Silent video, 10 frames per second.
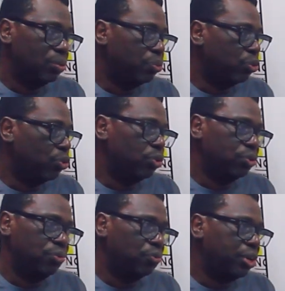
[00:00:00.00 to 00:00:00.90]
in a
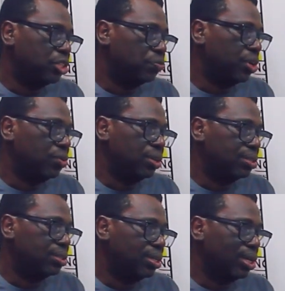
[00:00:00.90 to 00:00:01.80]
broad range of
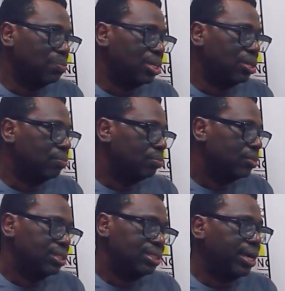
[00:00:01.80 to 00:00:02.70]
areas. It can be
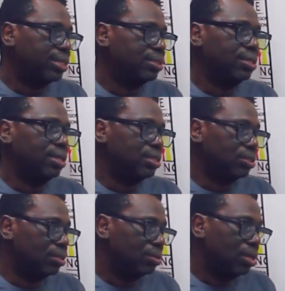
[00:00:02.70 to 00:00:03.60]
tax
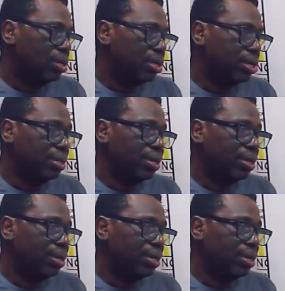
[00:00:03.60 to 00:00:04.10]
education. It